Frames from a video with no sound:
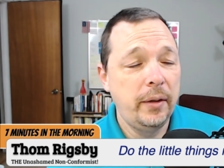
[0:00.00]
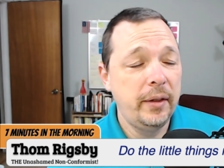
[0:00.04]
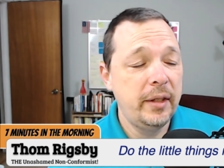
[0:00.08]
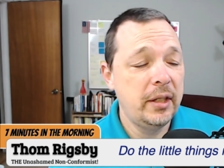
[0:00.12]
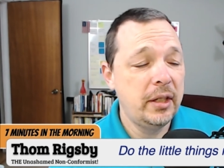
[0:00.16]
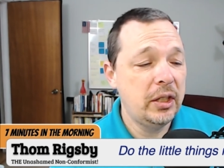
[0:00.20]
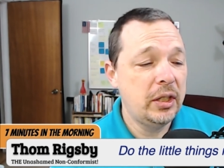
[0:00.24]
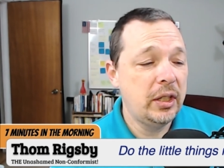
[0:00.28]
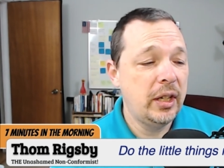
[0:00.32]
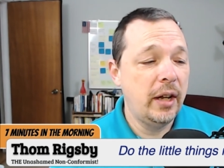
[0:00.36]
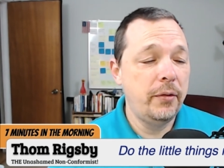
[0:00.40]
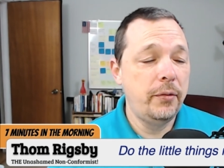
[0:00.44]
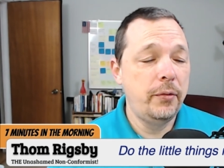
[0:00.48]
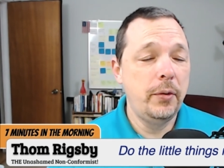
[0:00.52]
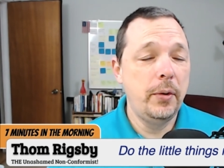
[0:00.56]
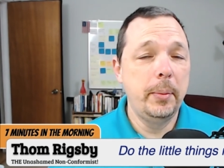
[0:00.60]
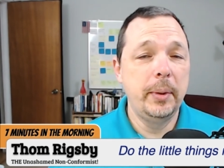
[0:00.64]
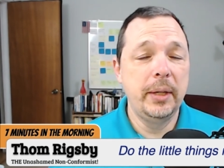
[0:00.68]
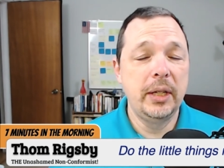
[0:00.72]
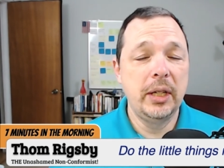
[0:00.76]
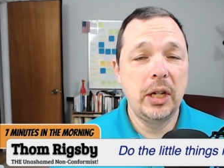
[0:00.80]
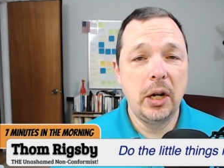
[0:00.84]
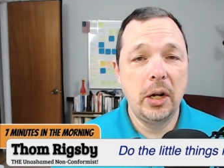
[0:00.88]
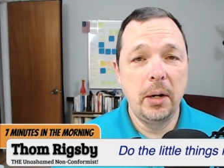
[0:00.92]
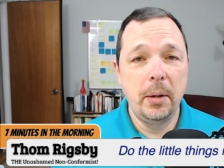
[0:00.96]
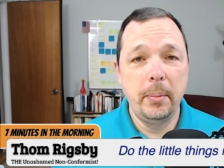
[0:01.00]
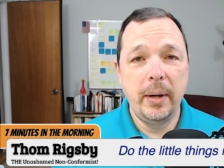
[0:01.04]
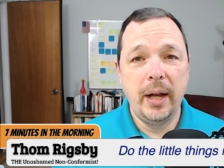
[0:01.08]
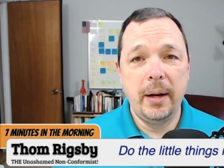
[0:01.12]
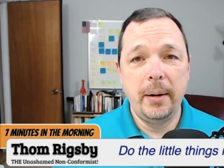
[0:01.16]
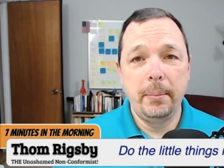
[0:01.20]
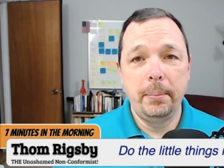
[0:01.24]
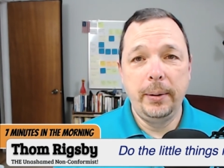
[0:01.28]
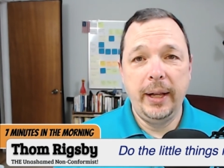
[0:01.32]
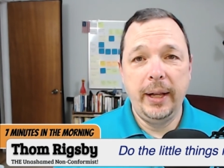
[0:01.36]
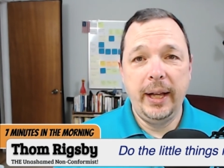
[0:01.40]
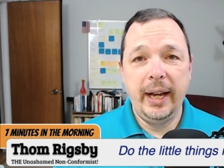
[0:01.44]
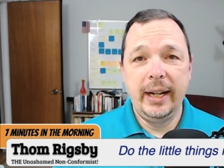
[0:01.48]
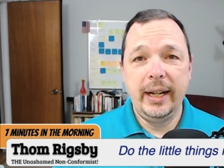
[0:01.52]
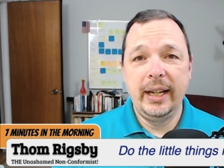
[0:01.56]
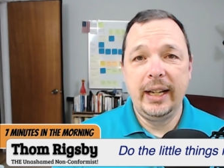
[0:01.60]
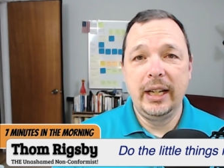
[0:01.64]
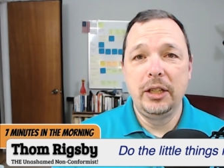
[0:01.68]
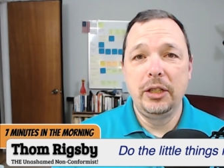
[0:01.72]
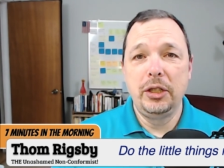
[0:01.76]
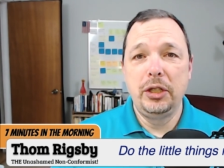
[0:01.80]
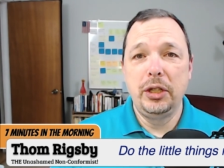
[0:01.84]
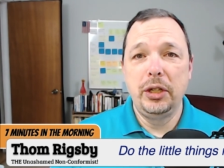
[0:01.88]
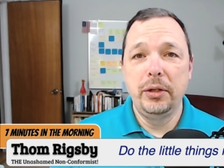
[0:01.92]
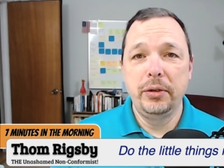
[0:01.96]
of this stuff we've been talking about planning
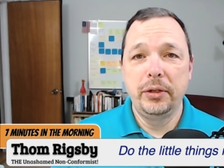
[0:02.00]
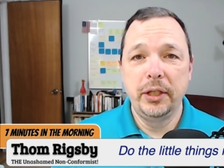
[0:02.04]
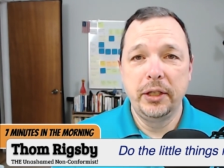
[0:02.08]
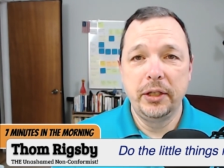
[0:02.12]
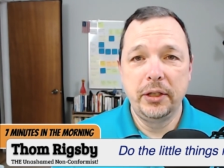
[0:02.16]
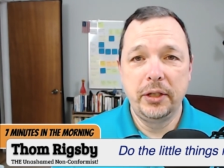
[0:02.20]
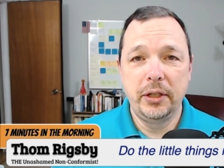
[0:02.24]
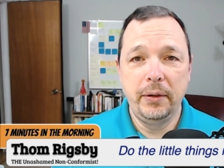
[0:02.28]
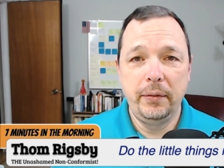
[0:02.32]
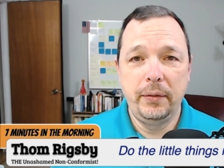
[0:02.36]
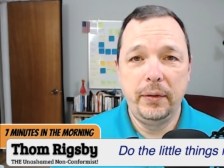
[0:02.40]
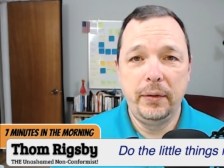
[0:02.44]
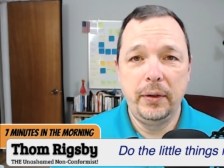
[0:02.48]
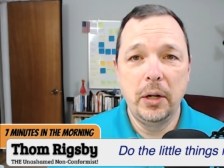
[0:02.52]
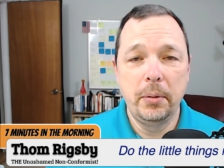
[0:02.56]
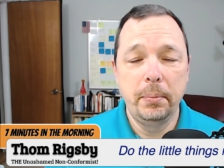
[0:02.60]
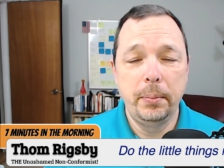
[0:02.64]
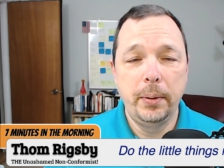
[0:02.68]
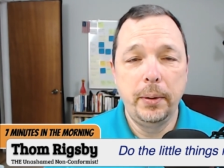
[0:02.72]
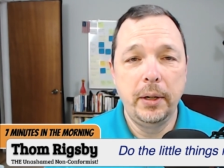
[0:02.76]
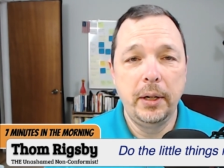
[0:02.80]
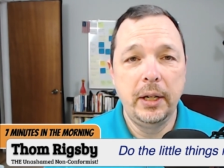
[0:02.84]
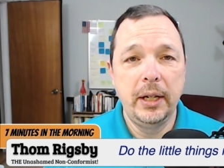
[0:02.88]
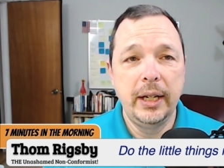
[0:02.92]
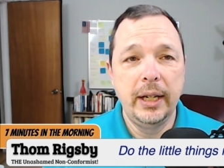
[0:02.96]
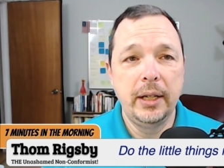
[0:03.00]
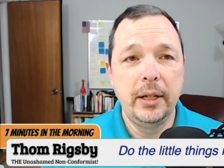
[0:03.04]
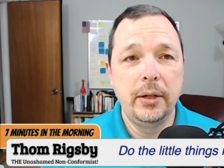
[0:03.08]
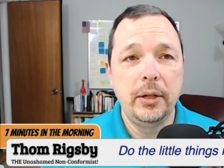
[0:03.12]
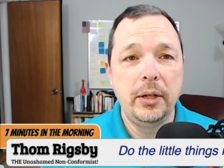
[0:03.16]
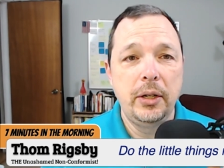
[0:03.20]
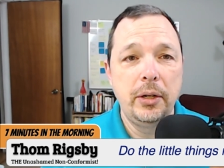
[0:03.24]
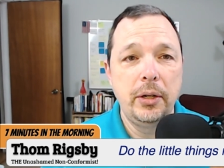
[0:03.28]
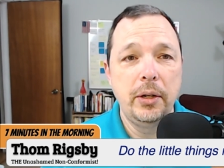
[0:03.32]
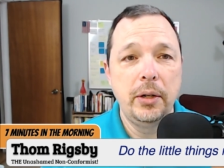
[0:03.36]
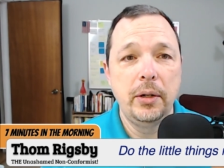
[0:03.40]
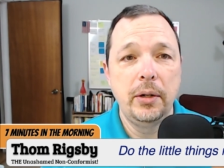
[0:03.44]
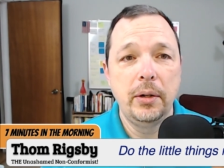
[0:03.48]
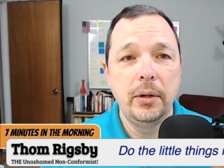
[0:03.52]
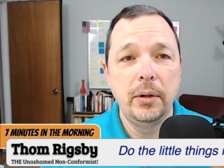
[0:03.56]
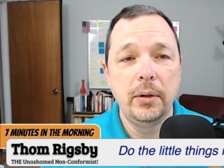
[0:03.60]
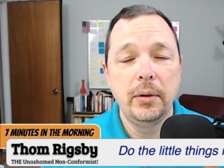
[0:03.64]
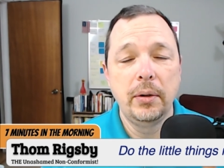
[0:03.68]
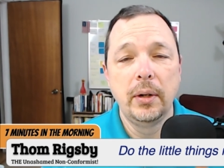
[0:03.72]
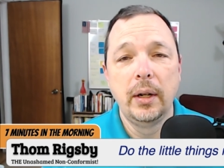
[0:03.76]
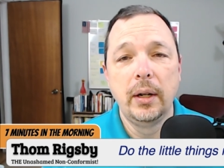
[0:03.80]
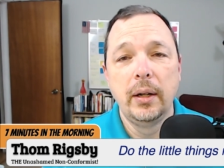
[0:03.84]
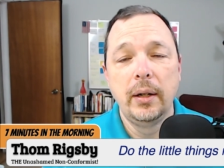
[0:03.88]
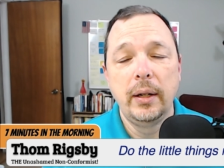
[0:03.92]
is useless if you don't put it into